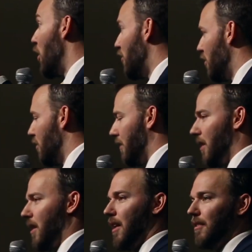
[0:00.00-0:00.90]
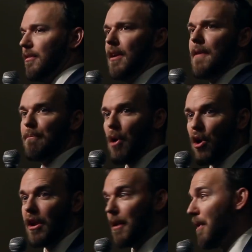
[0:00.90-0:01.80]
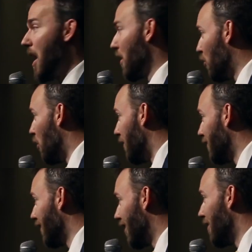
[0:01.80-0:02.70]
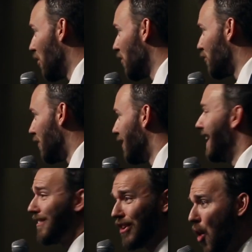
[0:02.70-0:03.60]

undue in their eyes, burden upon a woman to get an abortion. That's